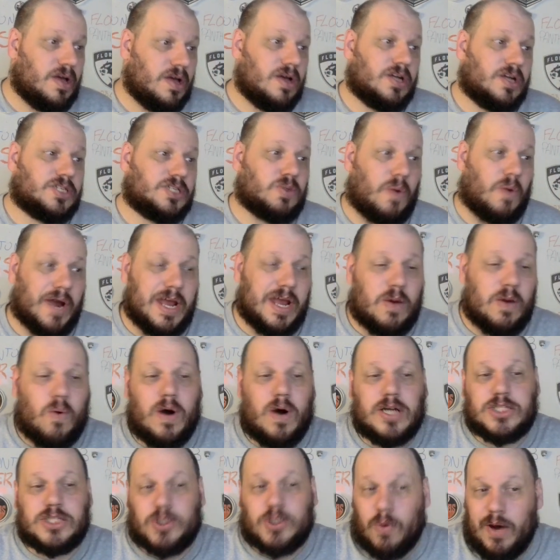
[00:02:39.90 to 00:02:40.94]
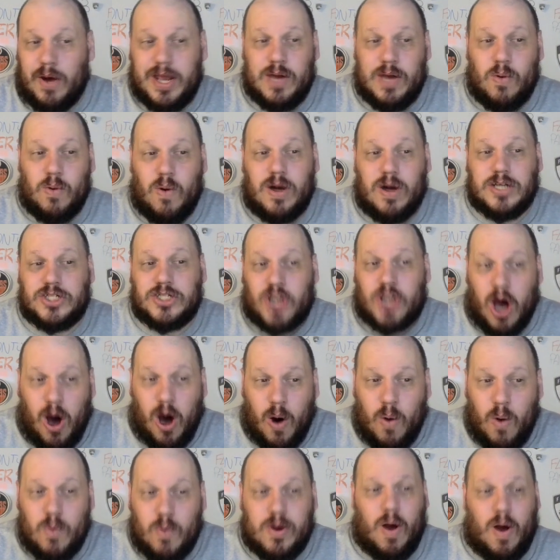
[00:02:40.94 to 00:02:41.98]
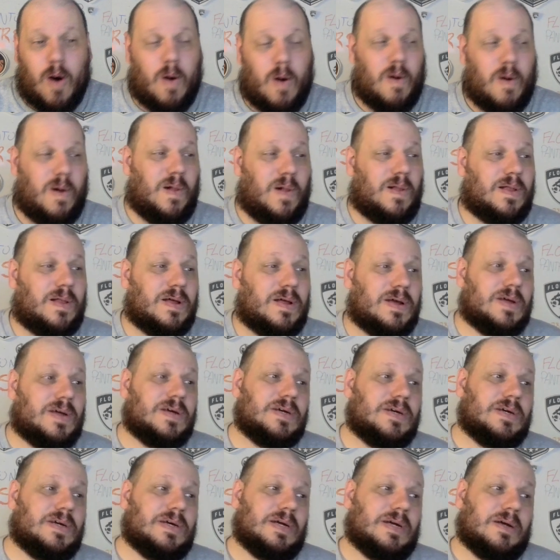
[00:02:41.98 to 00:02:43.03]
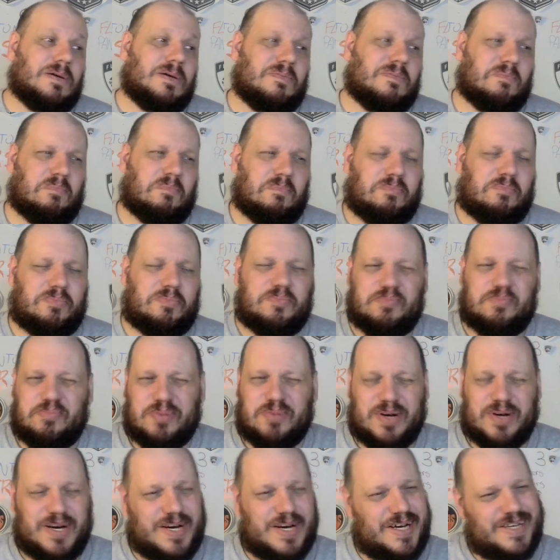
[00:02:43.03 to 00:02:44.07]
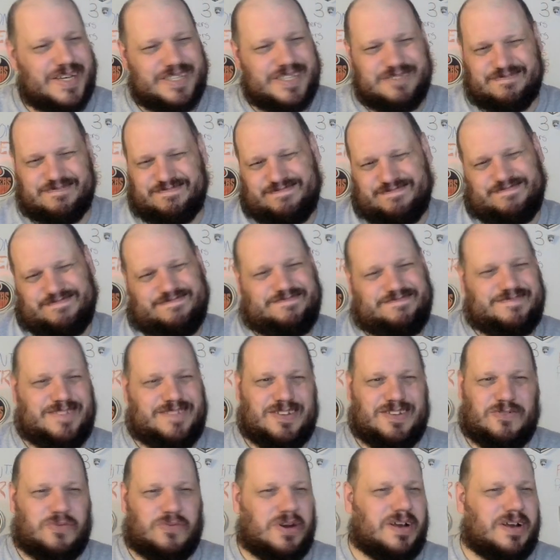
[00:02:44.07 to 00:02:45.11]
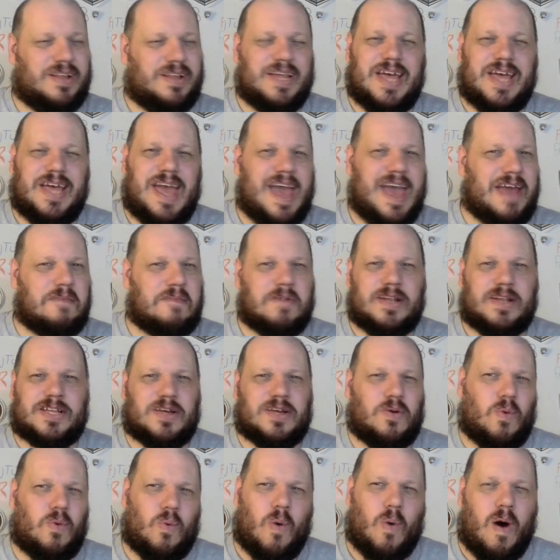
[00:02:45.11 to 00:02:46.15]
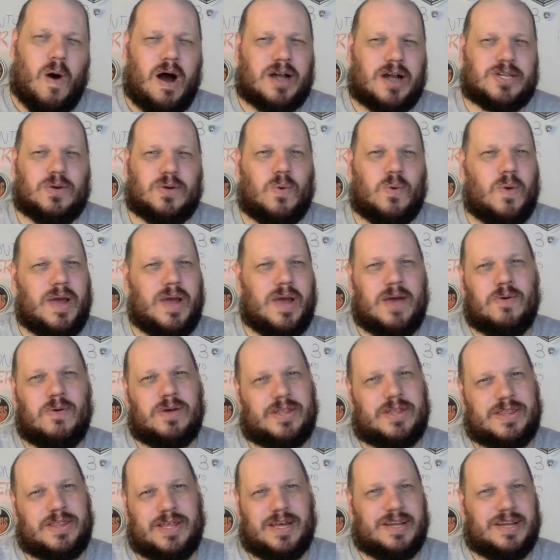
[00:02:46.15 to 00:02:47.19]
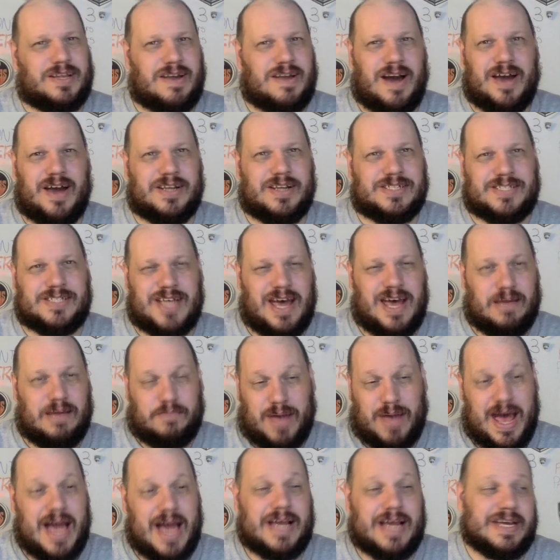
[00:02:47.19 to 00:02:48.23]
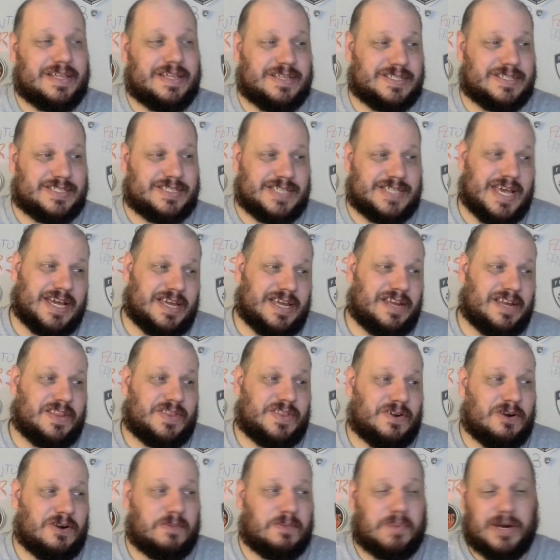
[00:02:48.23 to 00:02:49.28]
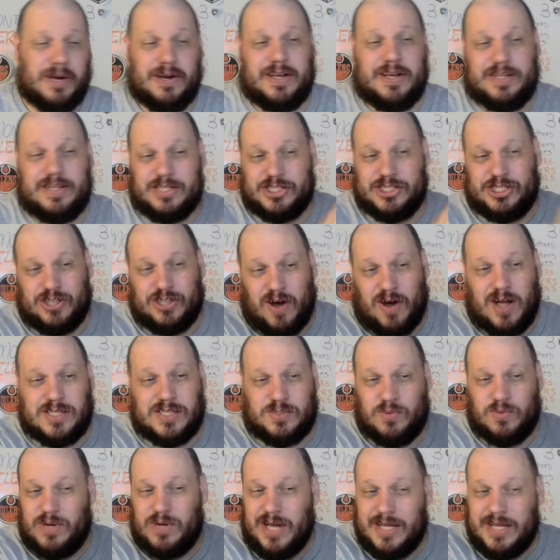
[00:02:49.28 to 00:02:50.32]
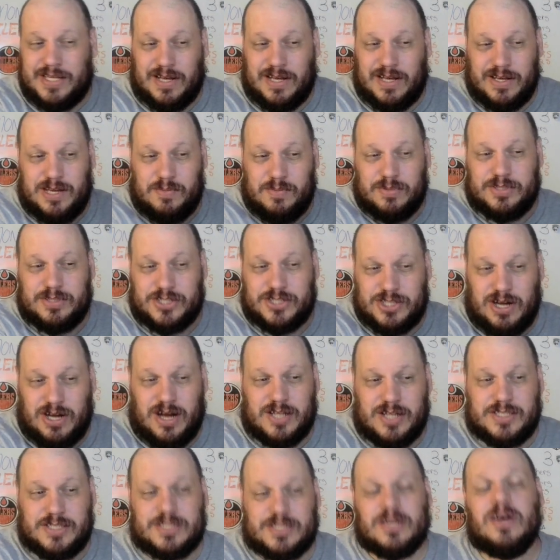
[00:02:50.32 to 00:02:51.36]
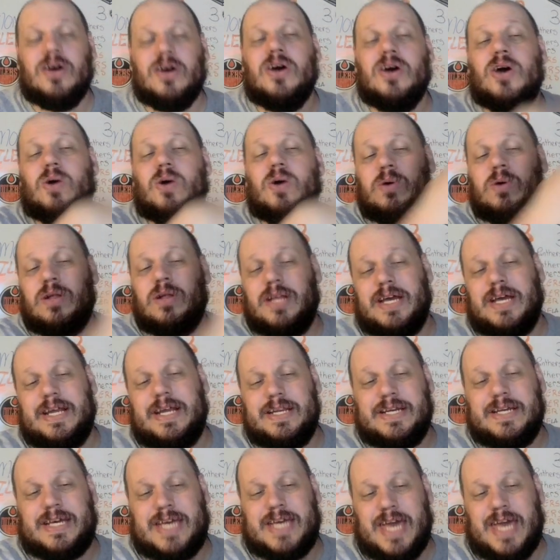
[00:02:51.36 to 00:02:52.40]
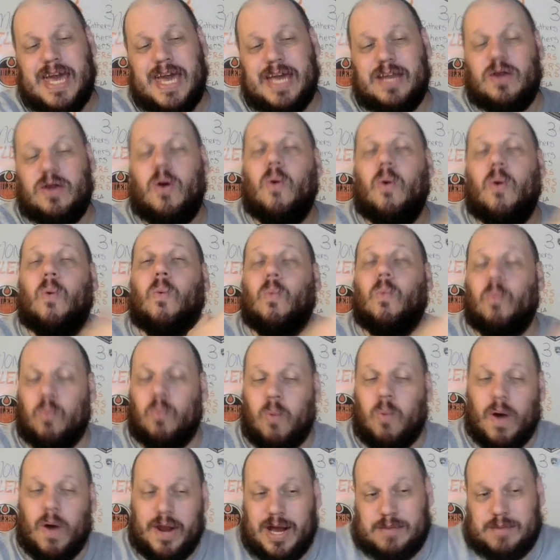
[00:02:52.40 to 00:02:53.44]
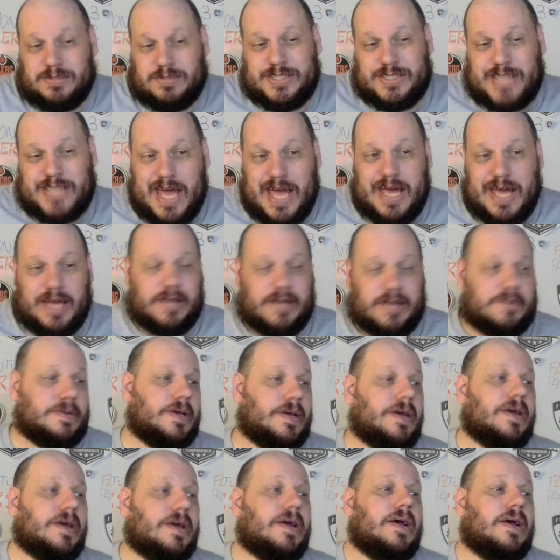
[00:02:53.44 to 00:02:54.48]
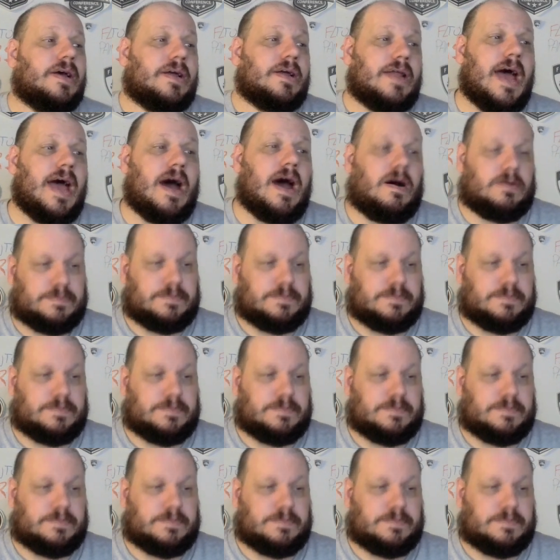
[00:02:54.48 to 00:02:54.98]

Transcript: 21 21 total. But really, Edmonton walked away with it, kind of sat back in the second and third period. And the shots, when I tell you about the shots, will indicate what I'm saying. Now,